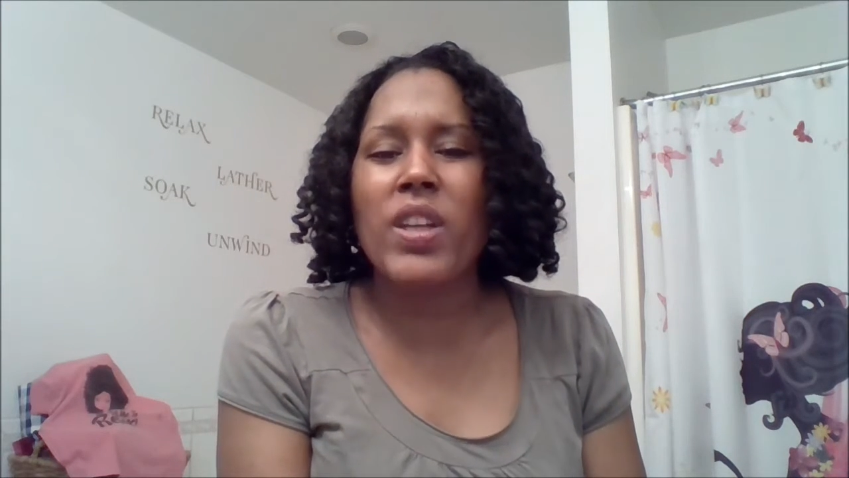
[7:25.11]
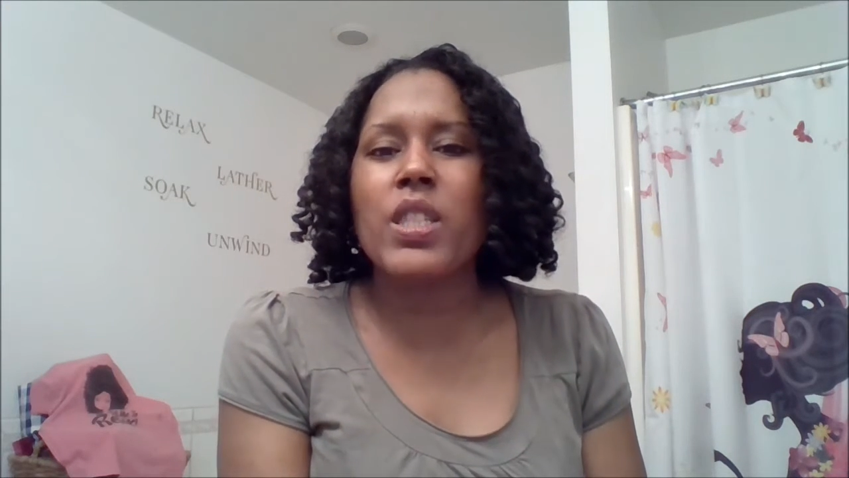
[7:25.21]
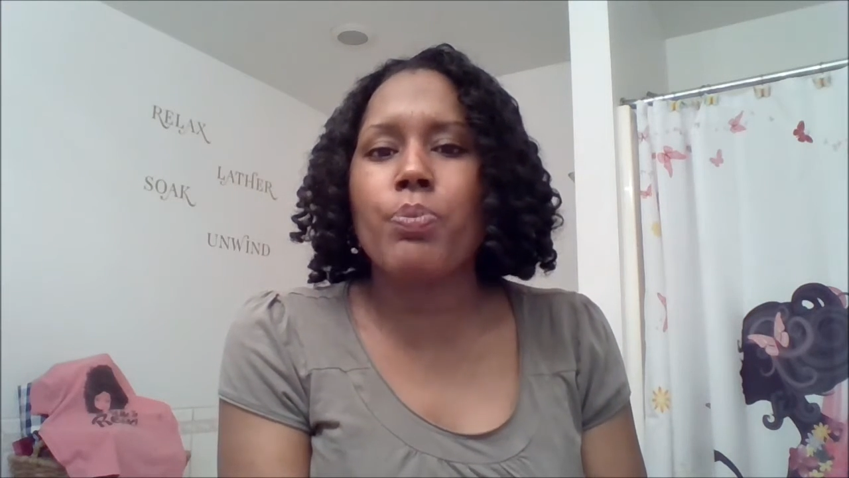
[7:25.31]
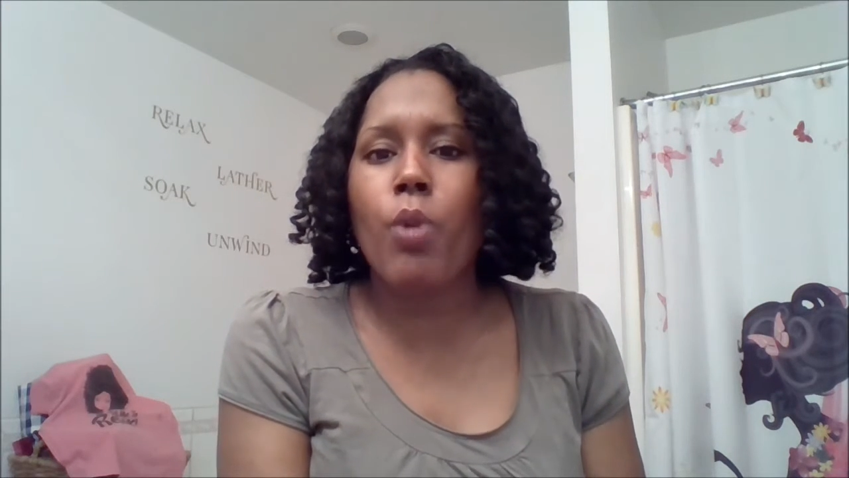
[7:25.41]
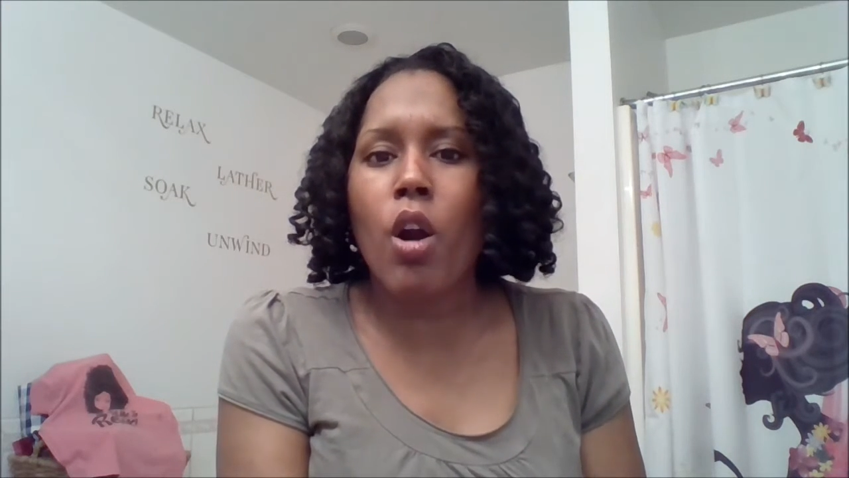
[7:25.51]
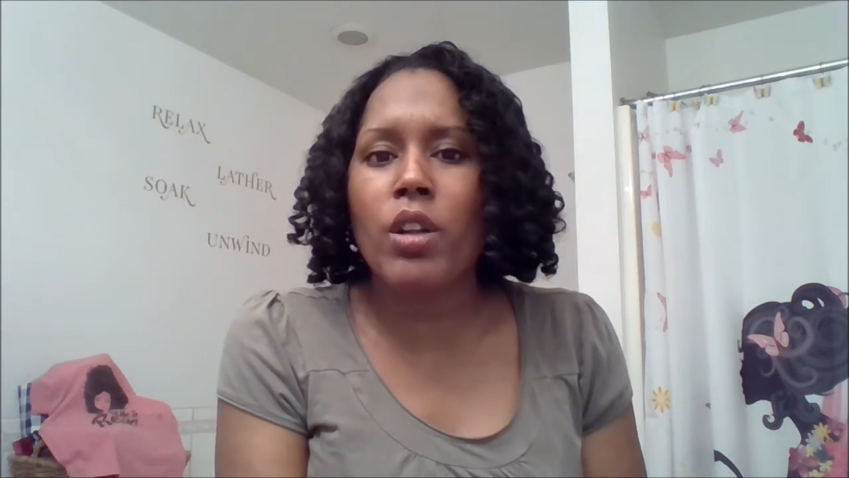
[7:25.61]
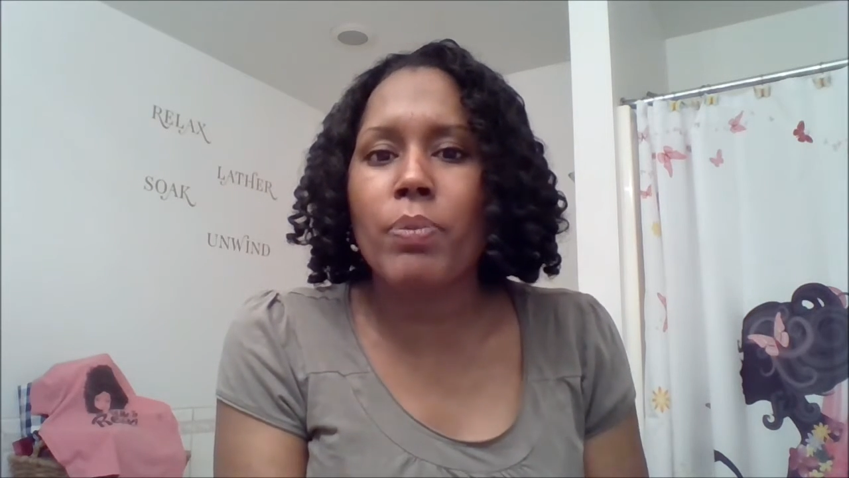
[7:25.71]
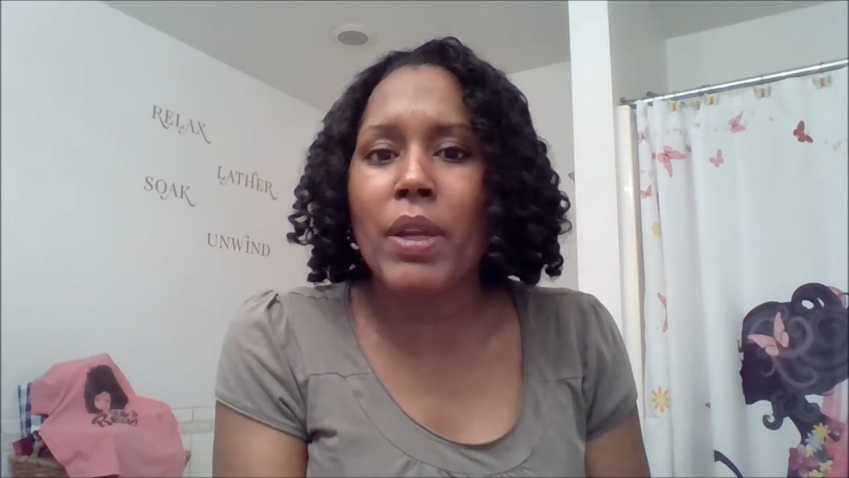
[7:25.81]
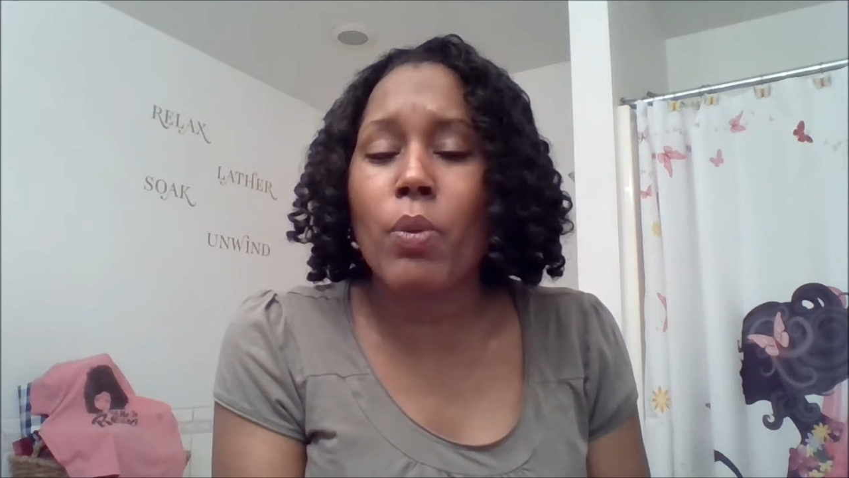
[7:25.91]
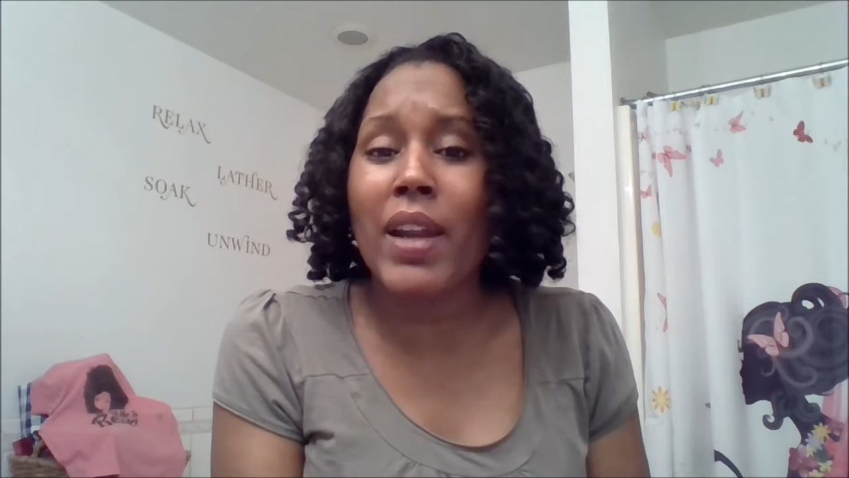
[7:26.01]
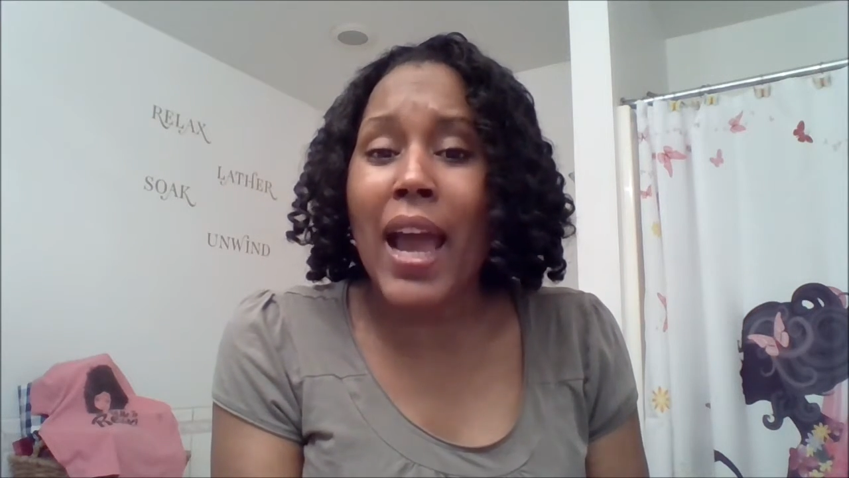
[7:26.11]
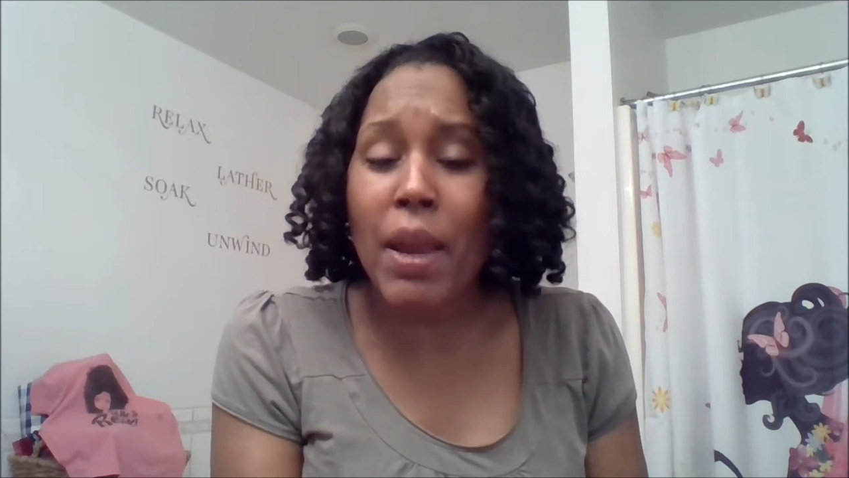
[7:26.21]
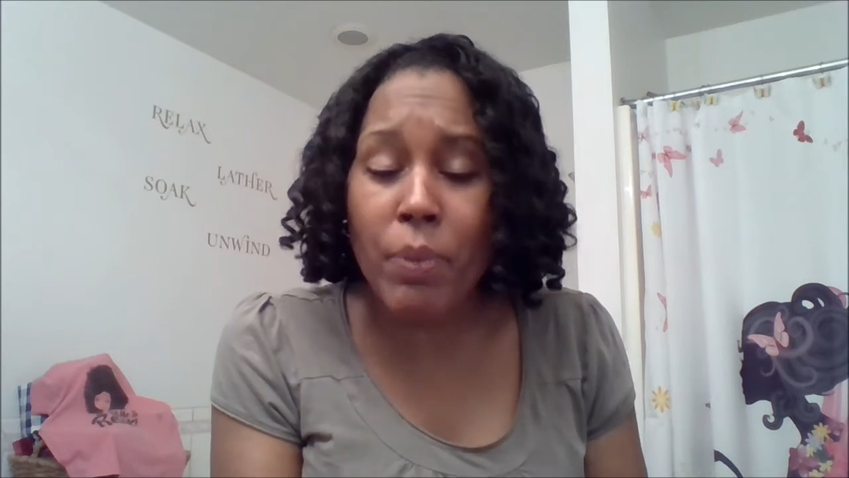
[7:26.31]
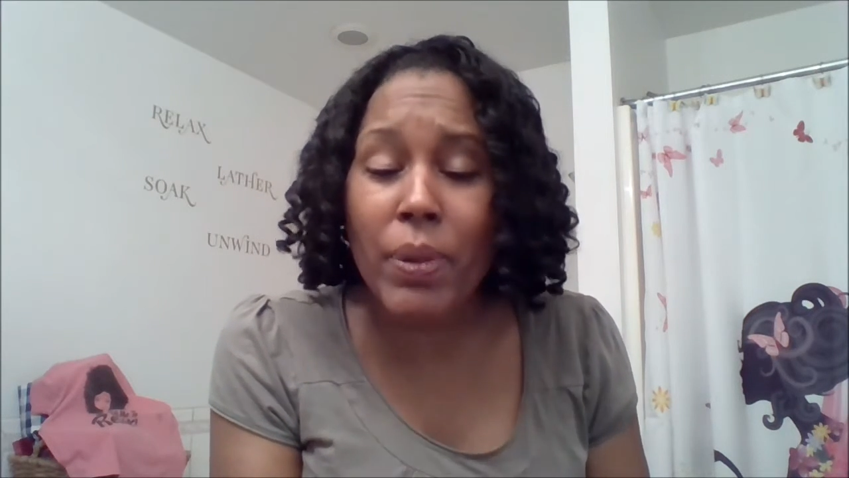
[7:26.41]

sparked me when I